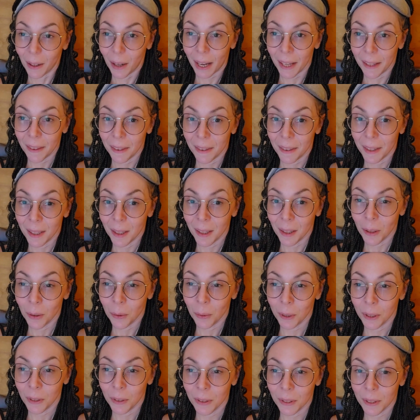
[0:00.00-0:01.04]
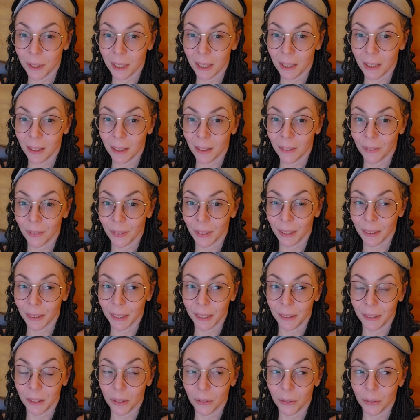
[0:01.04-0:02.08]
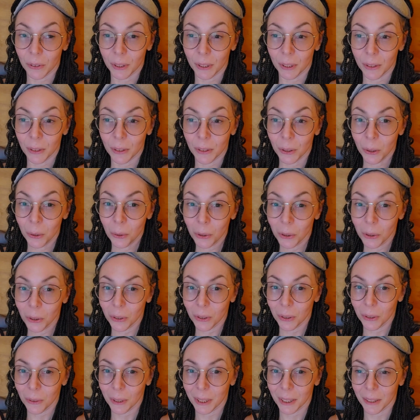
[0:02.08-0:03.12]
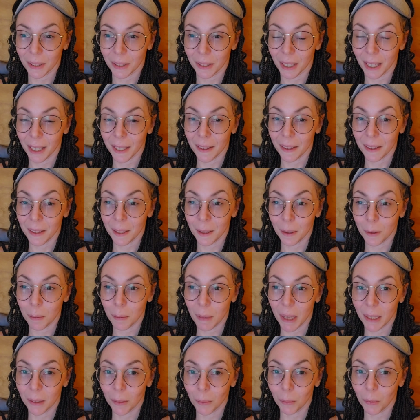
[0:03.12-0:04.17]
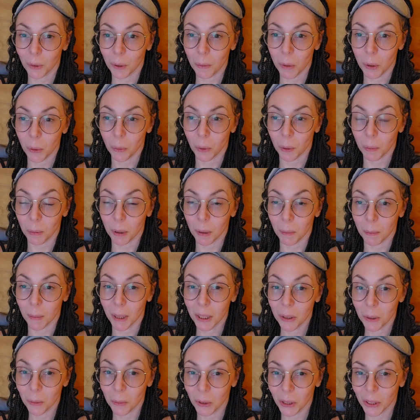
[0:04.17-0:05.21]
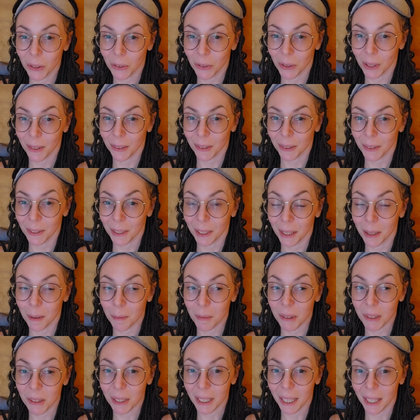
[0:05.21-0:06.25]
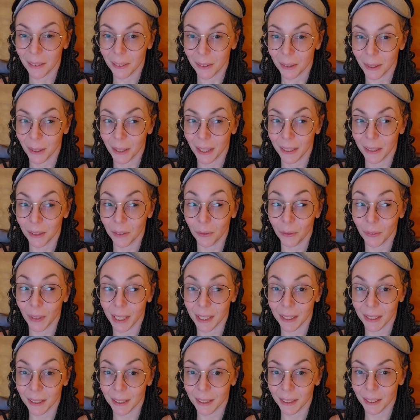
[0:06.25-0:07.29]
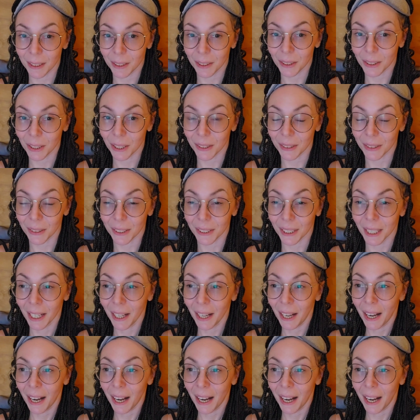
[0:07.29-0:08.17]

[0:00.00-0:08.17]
I think you would see a very different social order. I think men and women would be much more drawn to come together and invest in each other.